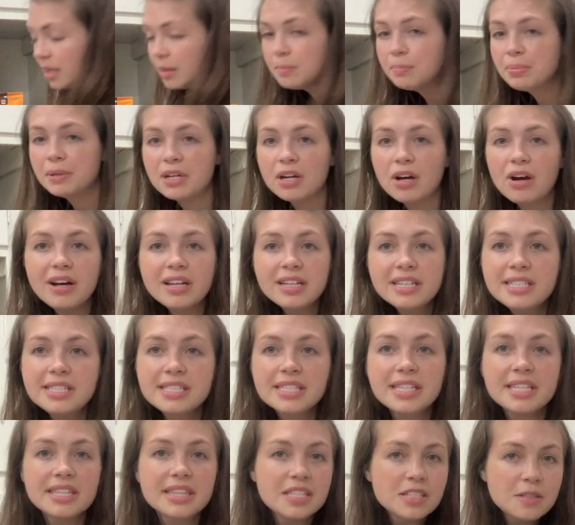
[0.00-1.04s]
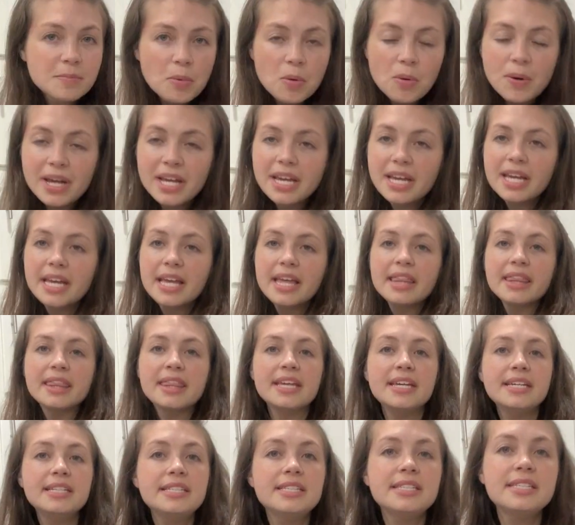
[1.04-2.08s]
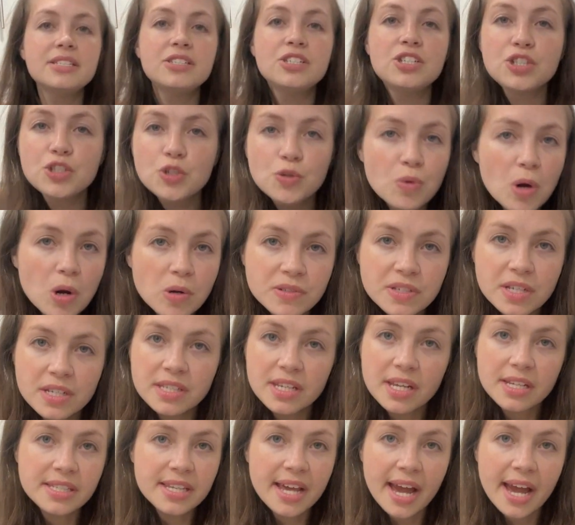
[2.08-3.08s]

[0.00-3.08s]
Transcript: but honestly, at this point, this just grosses us